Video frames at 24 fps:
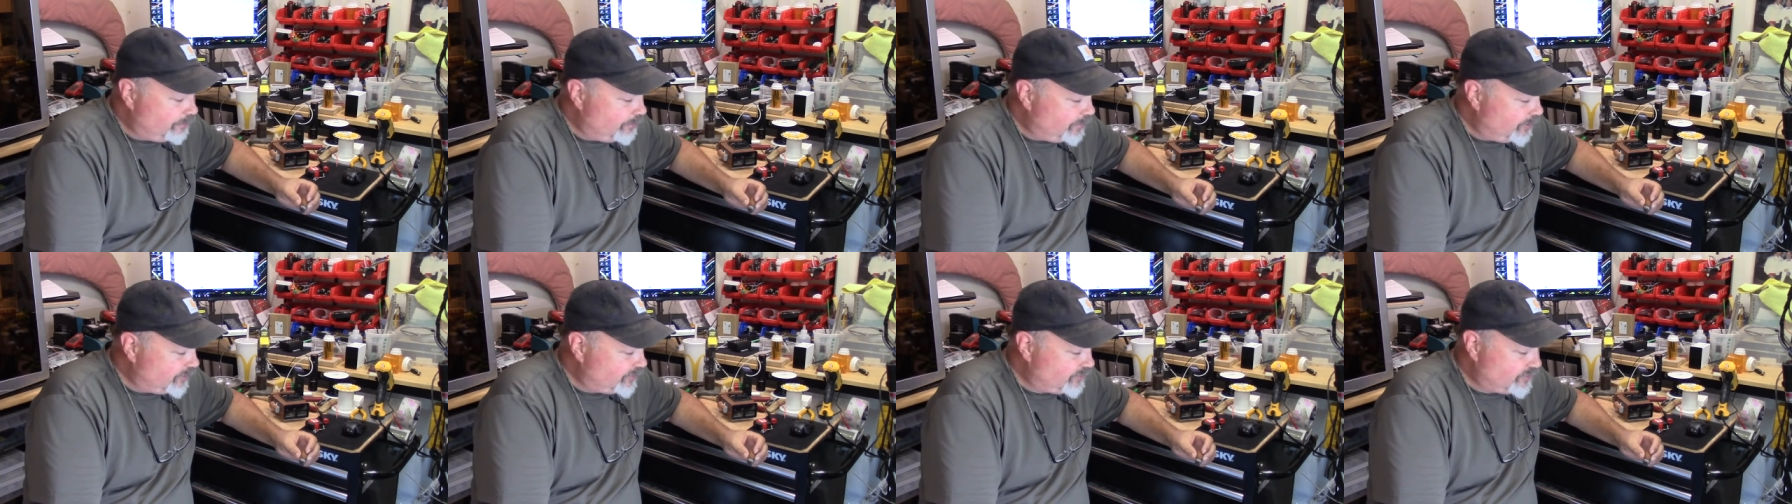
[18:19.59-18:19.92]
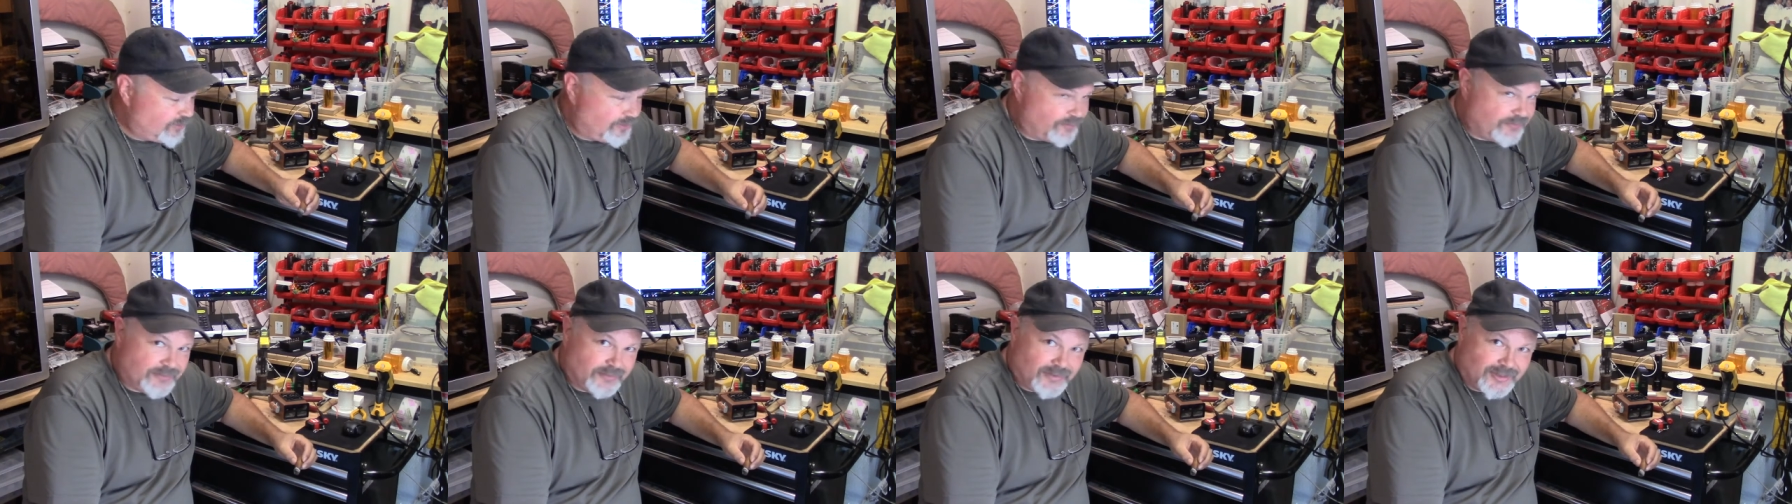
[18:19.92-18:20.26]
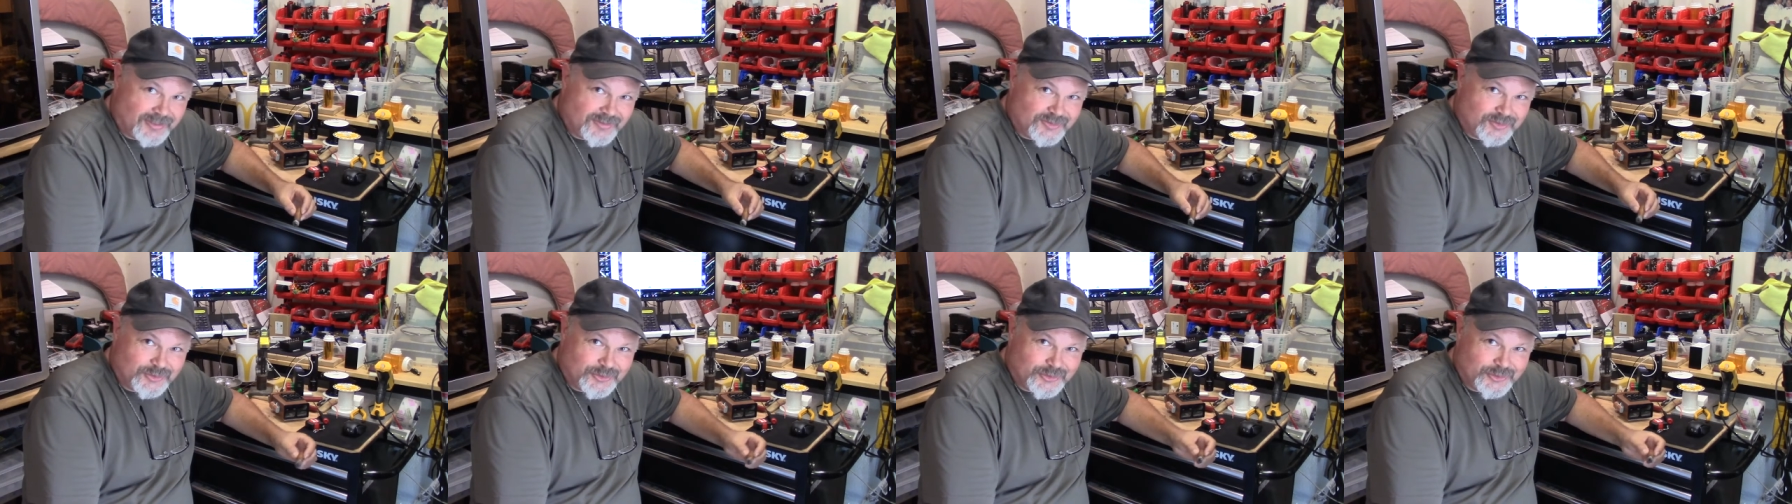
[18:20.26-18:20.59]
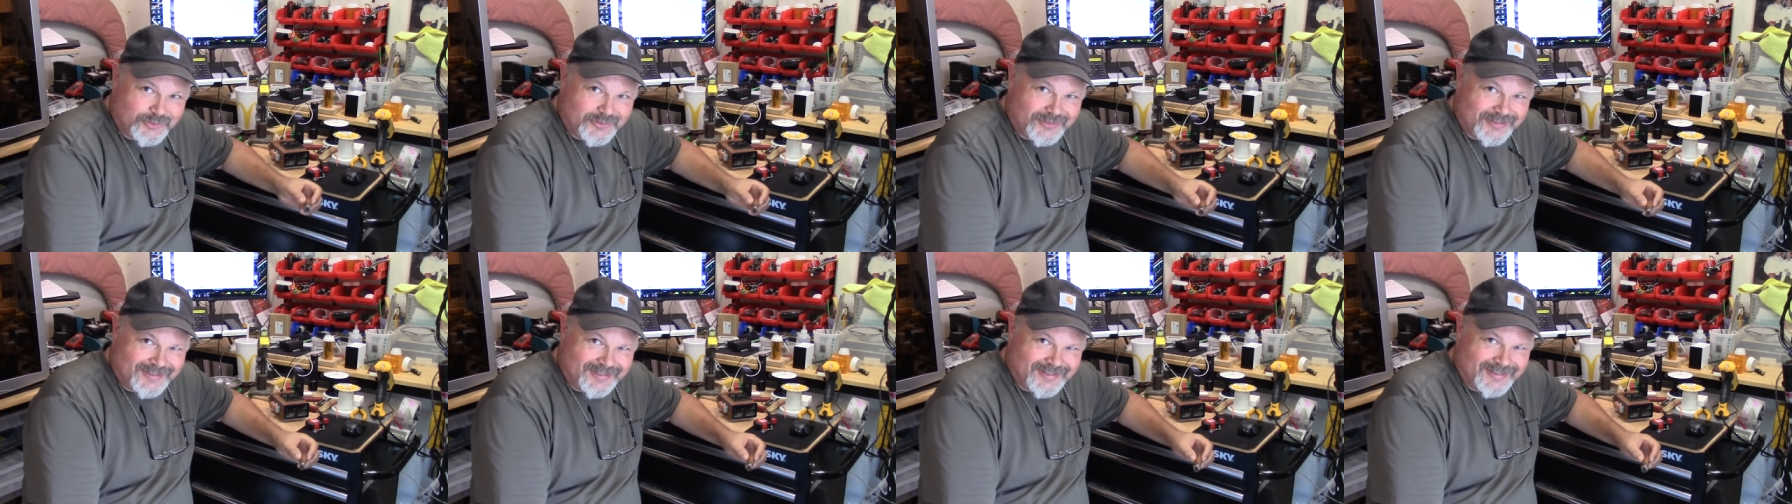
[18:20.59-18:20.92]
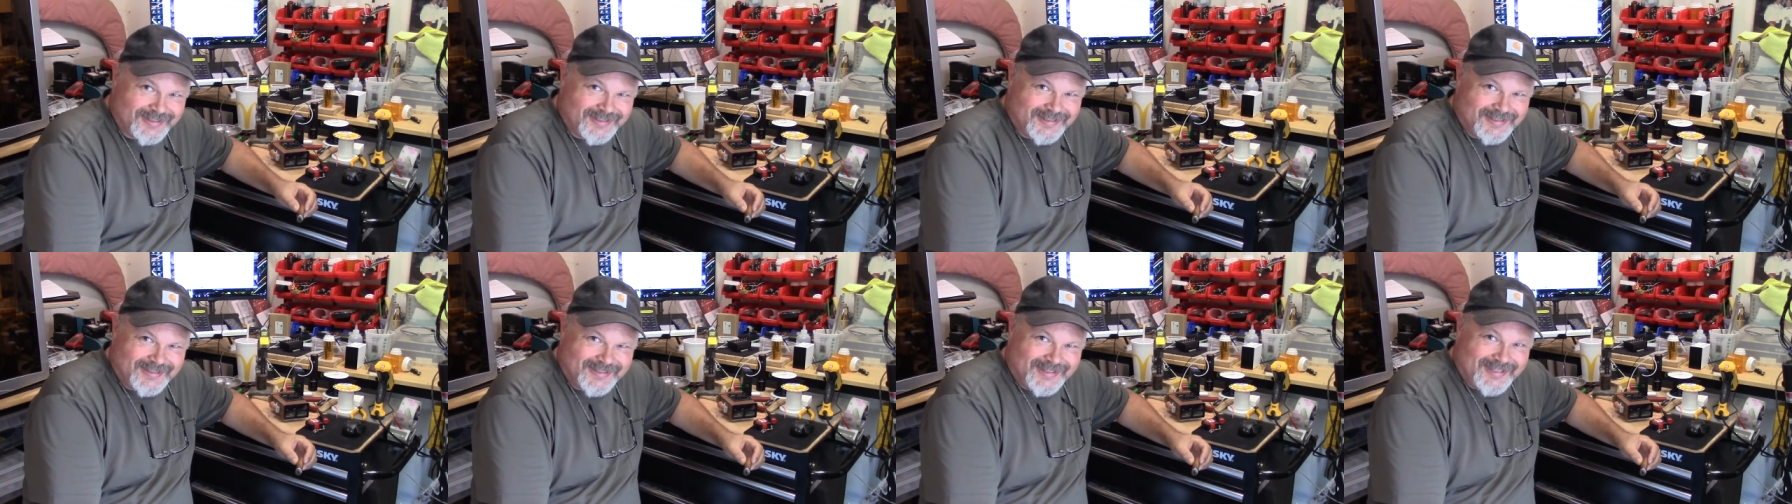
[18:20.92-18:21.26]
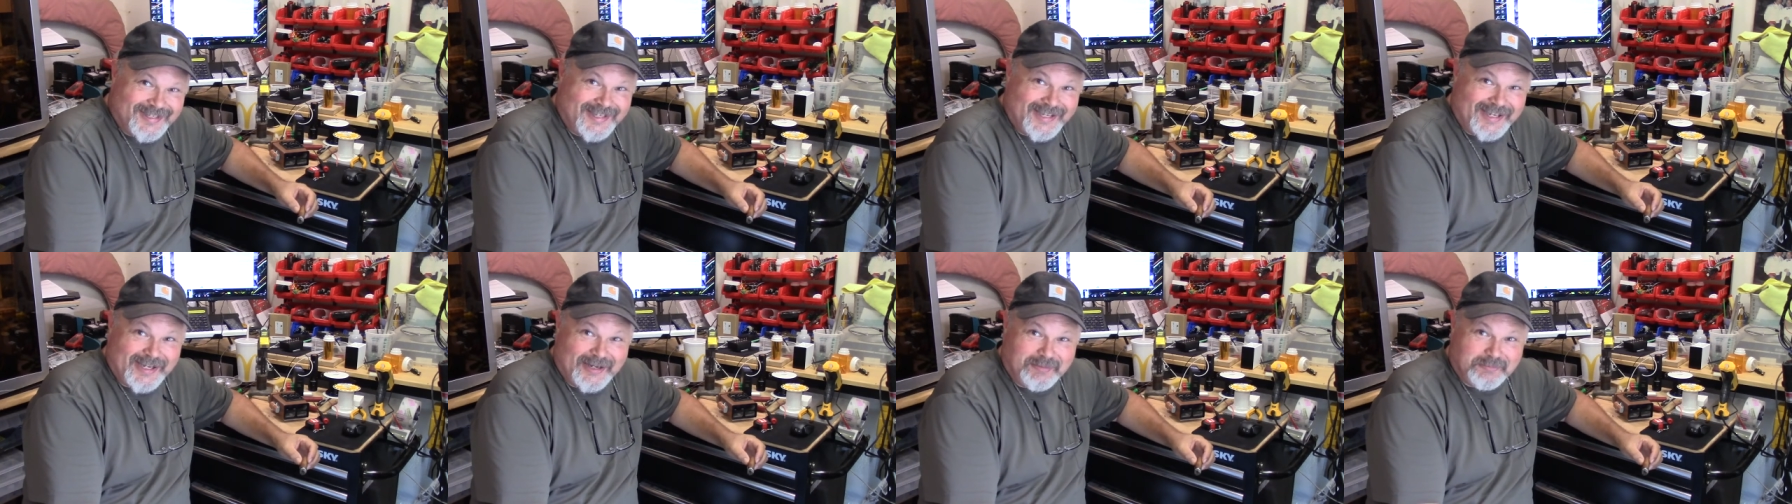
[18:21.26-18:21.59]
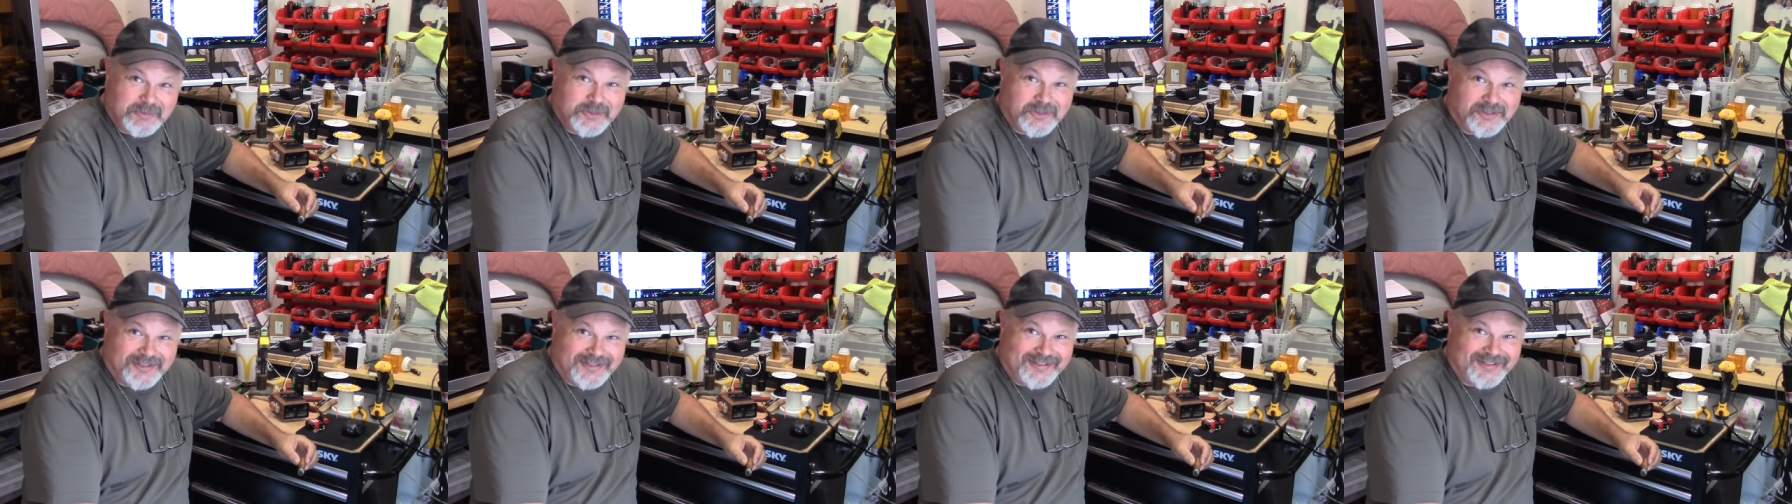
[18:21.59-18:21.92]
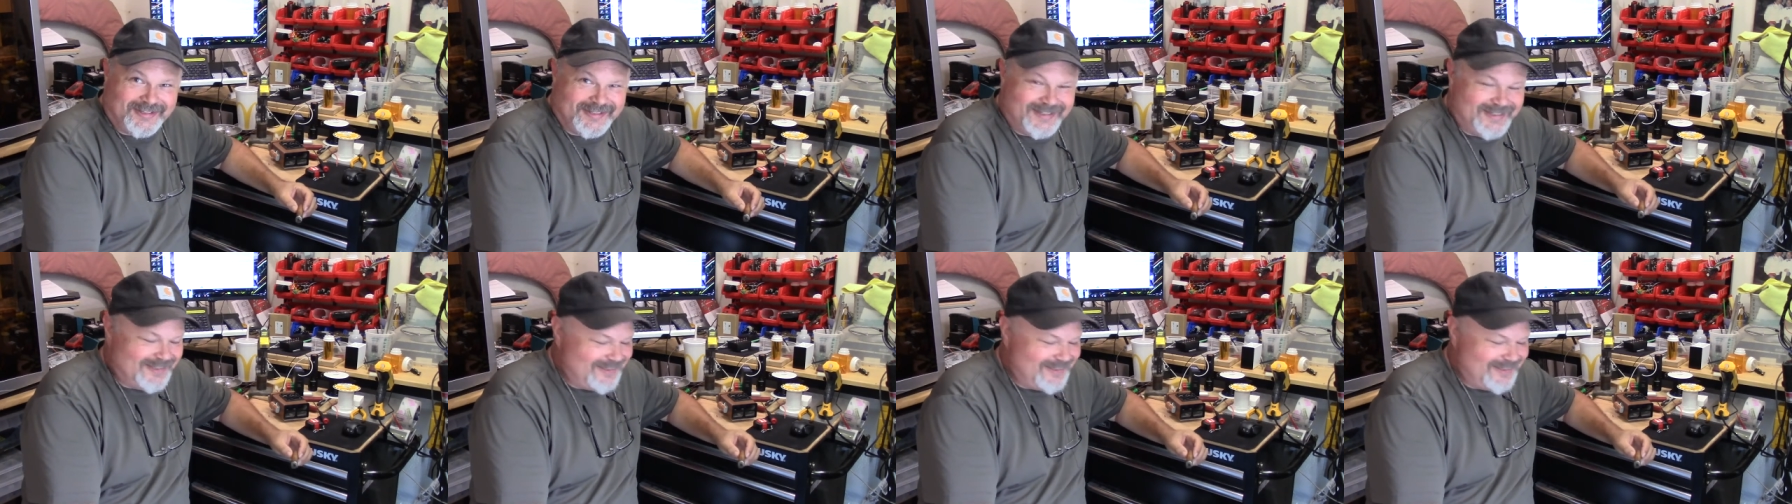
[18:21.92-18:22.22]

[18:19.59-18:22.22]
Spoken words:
but I forgot to turn the camera on.